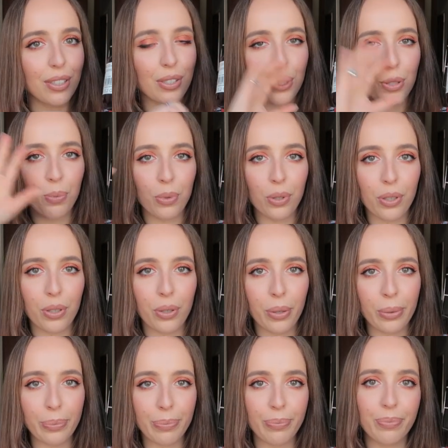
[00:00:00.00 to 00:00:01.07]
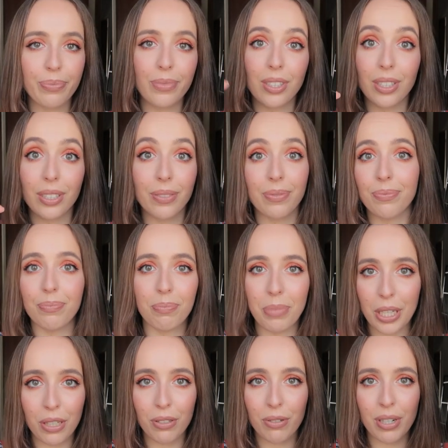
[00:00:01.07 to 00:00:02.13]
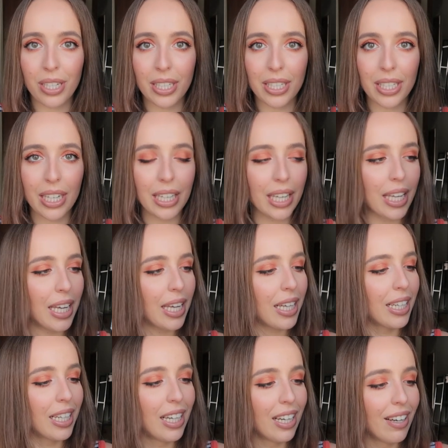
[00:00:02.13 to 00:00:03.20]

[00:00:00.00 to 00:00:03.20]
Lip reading: Super, you know, Pinterest-y.